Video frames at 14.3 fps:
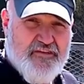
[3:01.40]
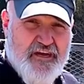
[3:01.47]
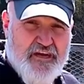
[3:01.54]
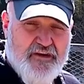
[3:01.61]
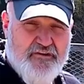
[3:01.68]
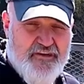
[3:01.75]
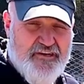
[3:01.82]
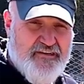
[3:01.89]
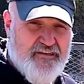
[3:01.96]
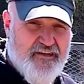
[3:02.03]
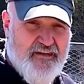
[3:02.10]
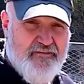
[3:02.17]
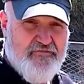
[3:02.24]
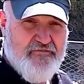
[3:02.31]
green
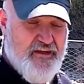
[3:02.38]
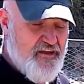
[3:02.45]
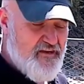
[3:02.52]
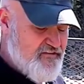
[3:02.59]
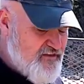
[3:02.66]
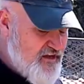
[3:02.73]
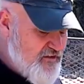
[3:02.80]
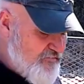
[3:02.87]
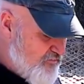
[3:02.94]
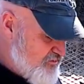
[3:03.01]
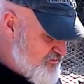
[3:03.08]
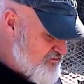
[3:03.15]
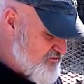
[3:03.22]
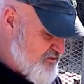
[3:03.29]
stuff, and it's got
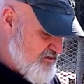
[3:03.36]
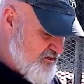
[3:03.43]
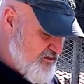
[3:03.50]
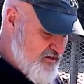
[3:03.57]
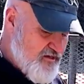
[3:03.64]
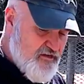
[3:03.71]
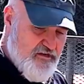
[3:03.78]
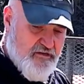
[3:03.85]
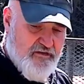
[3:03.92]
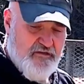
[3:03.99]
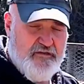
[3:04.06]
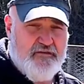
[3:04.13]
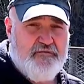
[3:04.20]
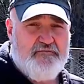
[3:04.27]
moisture.
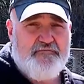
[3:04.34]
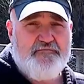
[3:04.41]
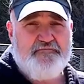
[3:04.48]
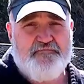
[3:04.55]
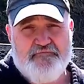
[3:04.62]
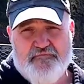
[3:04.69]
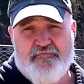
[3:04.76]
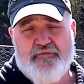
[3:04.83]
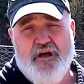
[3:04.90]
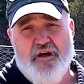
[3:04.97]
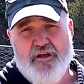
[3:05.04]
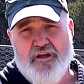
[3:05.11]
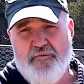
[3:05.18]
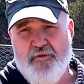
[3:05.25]
I'll
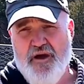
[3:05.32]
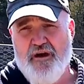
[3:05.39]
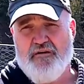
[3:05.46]
come out